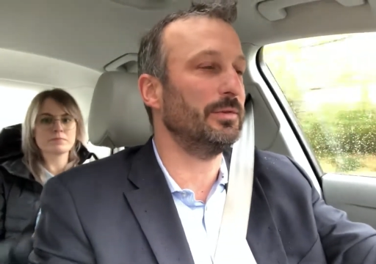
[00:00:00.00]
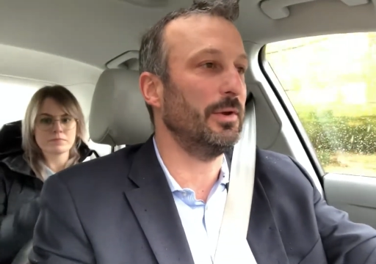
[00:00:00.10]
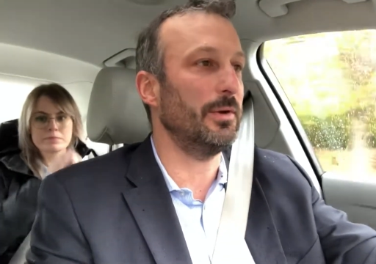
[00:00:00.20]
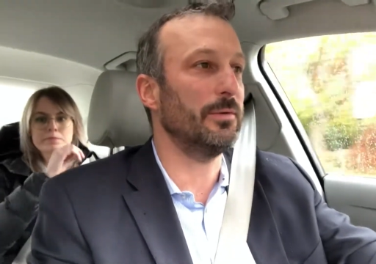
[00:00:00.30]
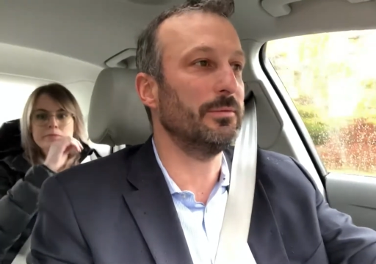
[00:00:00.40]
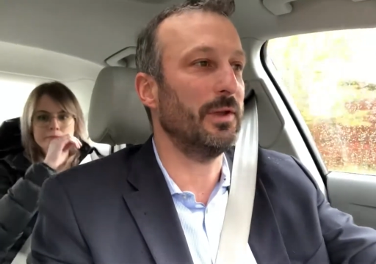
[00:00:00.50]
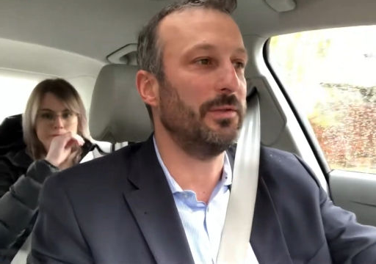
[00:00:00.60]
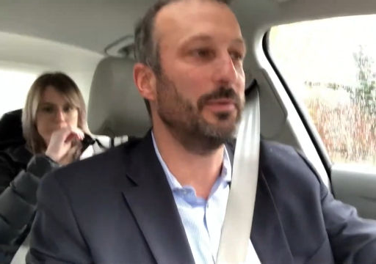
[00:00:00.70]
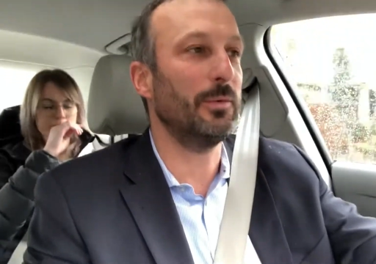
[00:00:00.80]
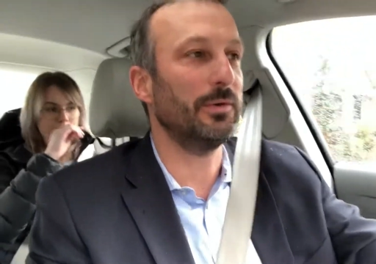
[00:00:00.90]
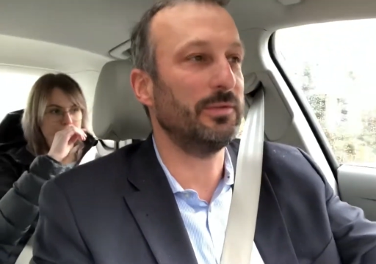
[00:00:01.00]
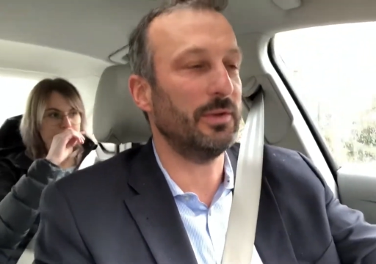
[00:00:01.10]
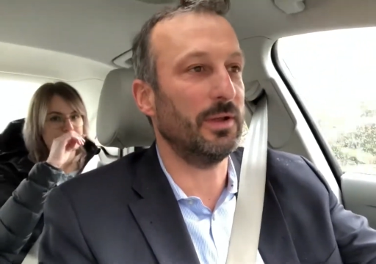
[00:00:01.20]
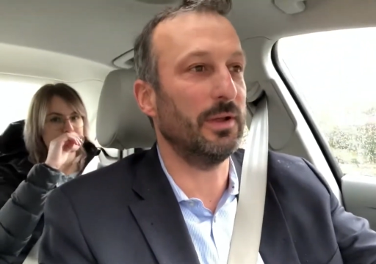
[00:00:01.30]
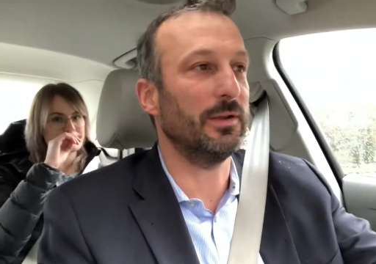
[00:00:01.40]
Speaker 1: So nothing worse
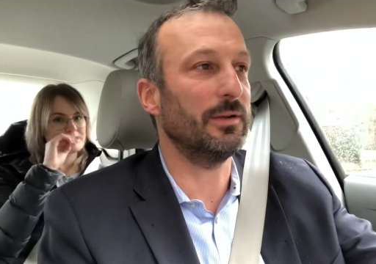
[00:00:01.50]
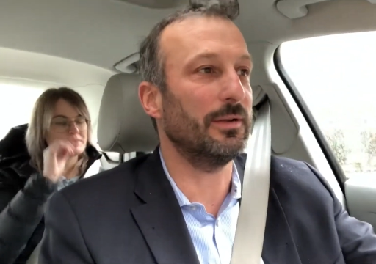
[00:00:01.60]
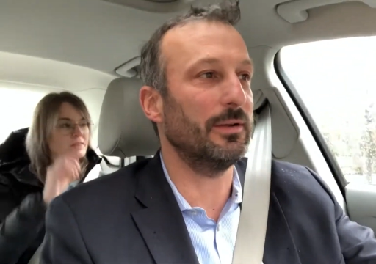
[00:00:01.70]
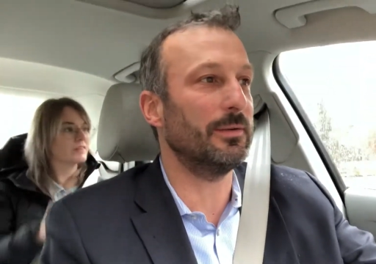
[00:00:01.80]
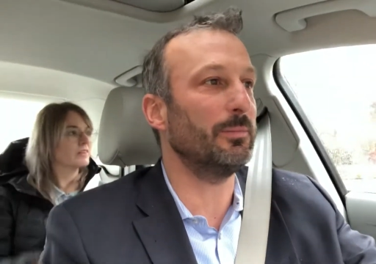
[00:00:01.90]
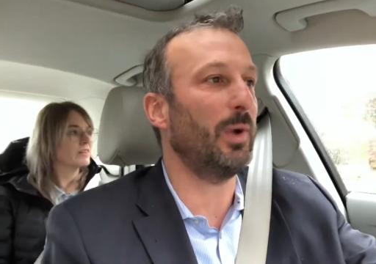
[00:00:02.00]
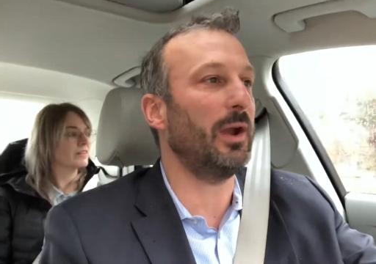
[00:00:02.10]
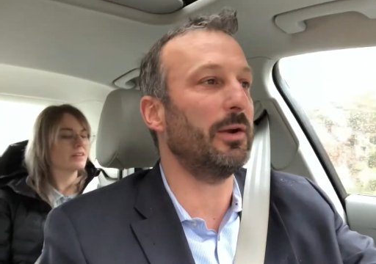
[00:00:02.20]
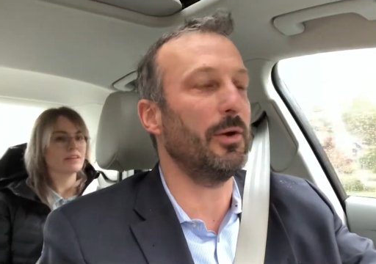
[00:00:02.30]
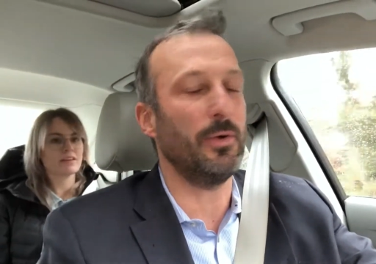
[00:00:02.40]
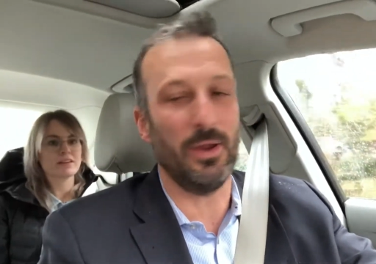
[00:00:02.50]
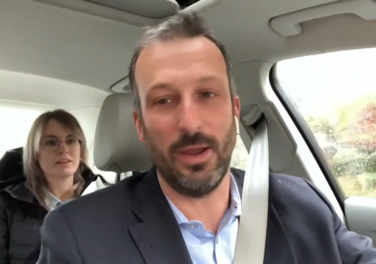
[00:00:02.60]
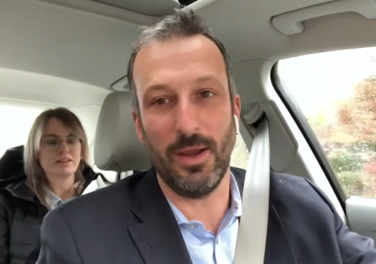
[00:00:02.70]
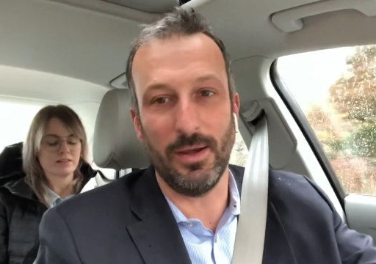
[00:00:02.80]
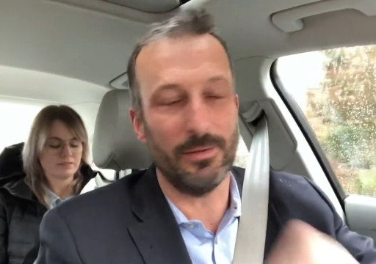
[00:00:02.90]
than a buyer going in
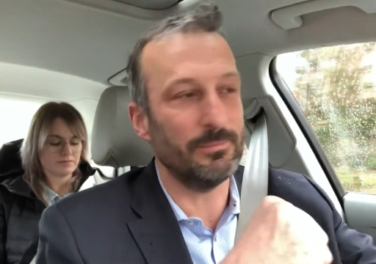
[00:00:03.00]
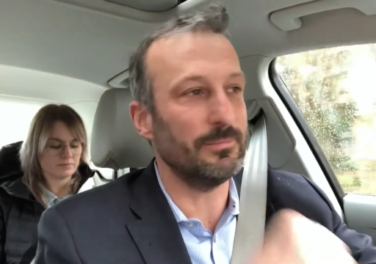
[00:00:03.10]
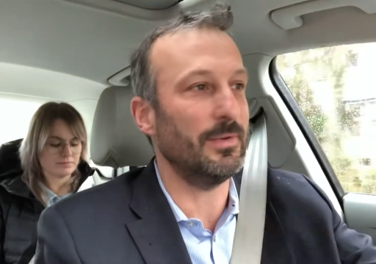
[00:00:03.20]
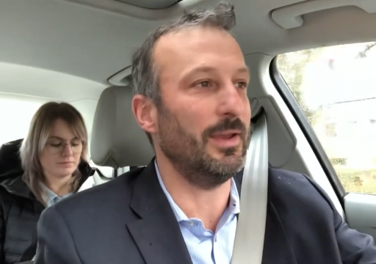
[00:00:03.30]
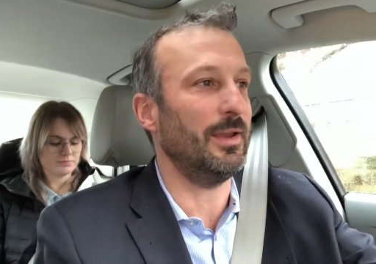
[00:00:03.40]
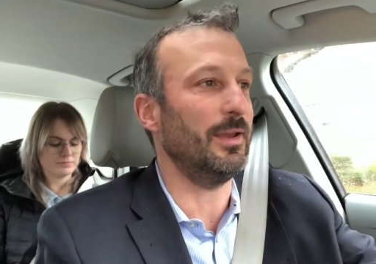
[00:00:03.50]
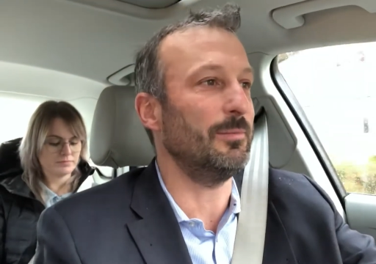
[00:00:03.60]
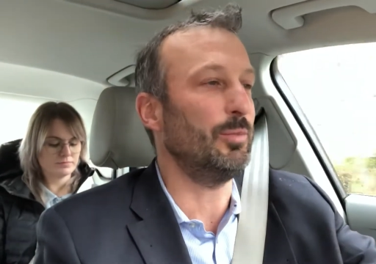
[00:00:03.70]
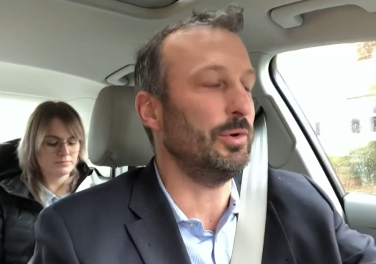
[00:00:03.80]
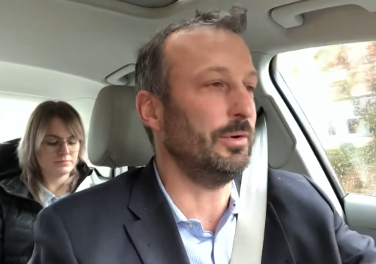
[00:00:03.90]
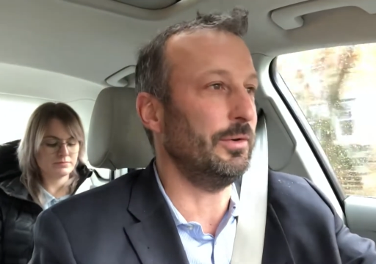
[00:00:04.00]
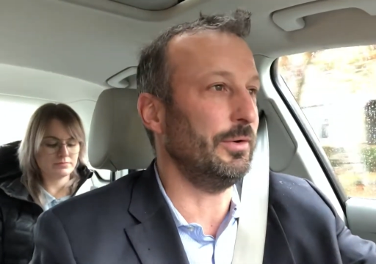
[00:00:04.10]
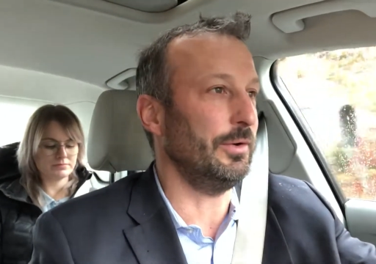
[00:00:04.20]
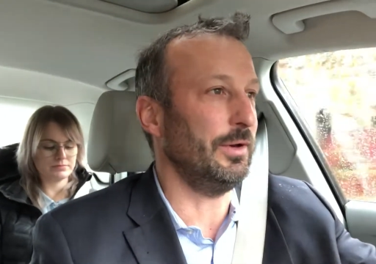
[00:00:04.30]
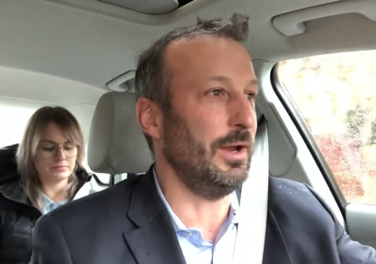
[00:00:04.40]
and, and pulling
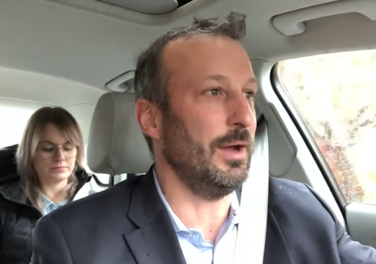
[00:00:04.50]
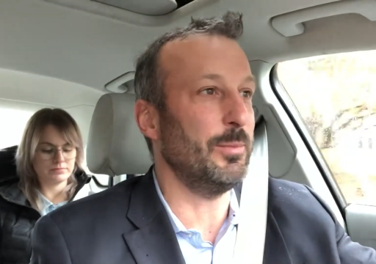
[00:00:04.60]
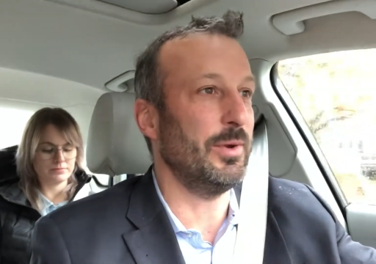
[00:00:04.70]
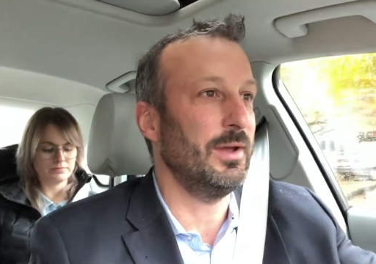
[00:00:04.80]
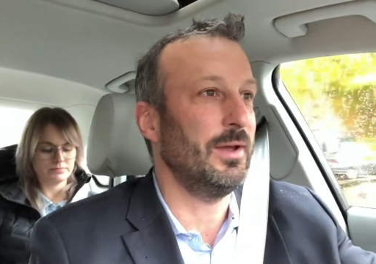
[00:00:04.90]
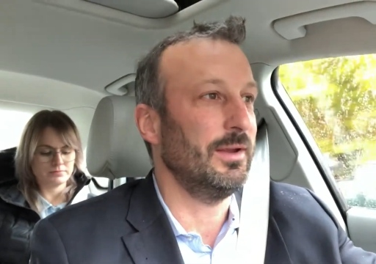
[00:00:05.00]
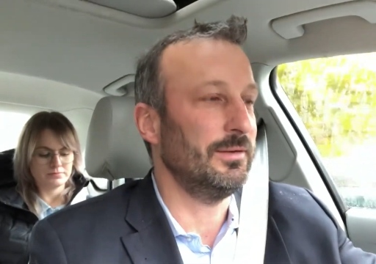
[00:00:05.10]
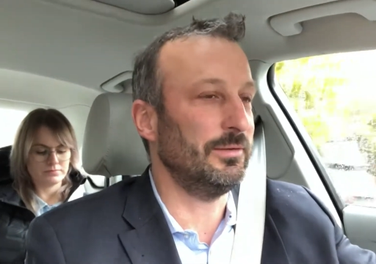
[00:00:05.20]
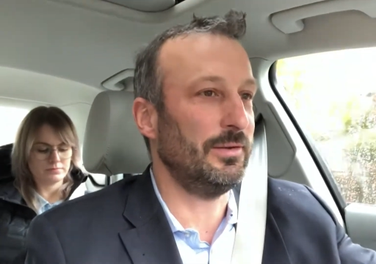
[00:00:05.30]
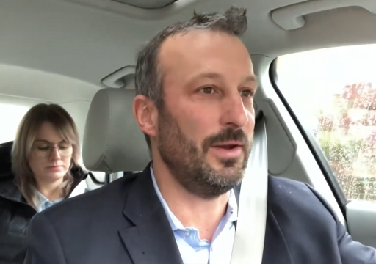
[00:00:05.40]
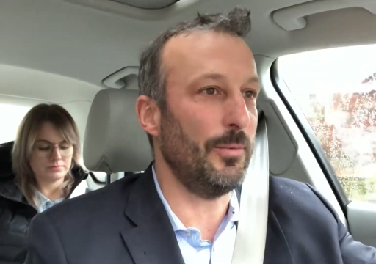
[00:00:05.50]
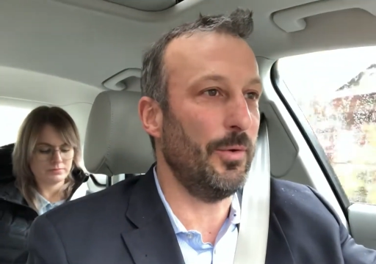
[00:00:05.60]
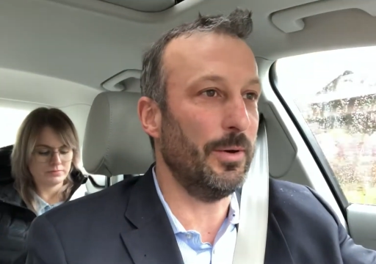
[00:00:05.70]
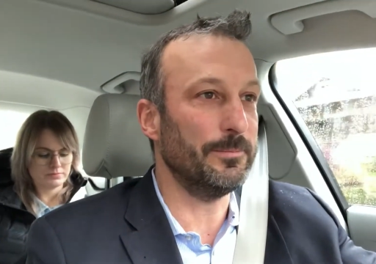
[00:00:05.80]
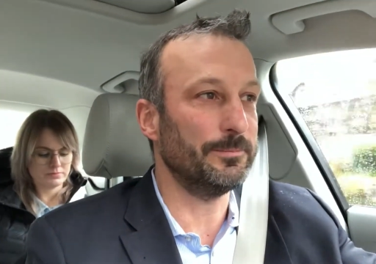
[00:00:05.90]
their hoodie up to stay
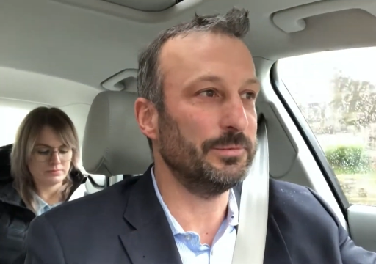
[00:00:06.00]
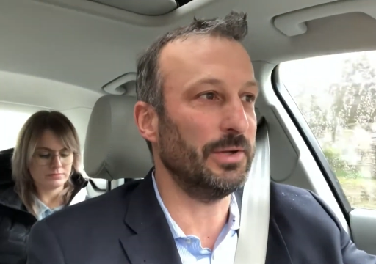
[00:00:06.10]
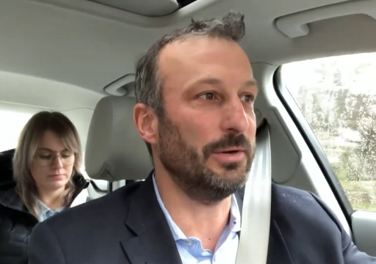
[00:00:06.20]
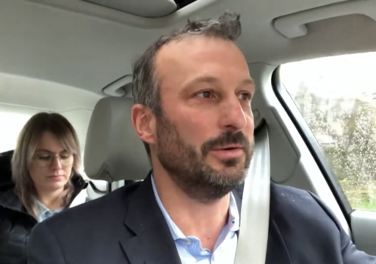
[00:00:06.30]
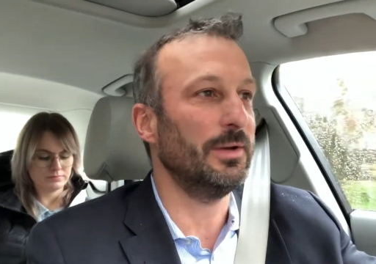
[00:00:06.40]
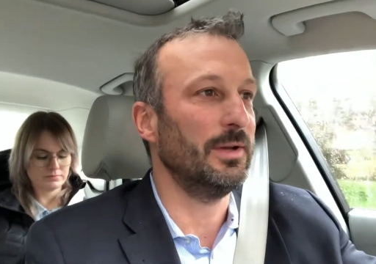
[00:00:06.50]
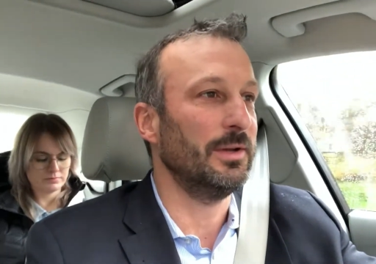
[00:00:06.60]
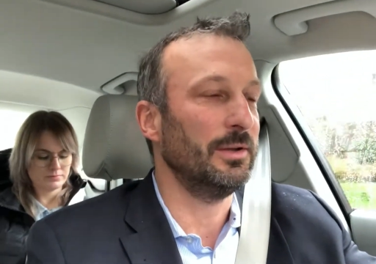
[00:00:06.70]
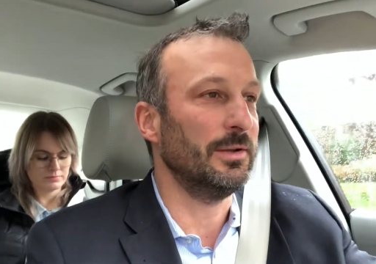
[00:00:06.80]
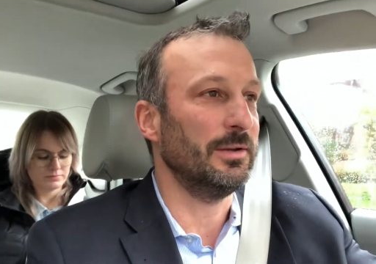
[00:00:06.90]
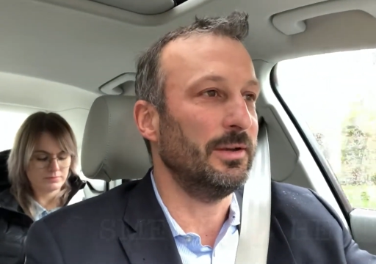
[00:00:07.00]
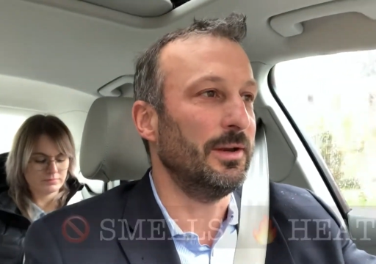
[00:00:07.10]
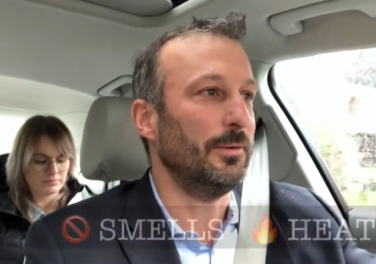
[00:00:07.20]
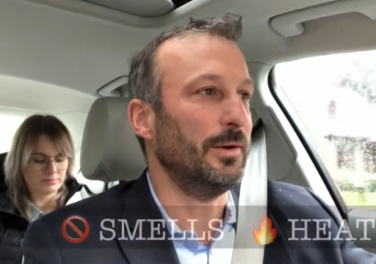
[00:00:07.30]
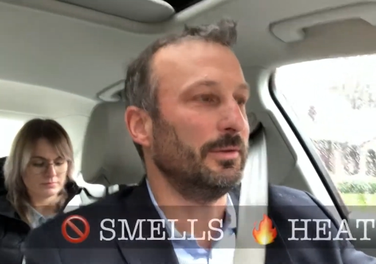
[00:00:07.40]
warm. So
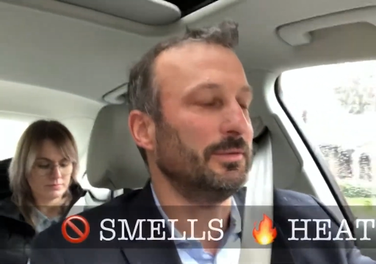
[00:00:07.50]
get rid of the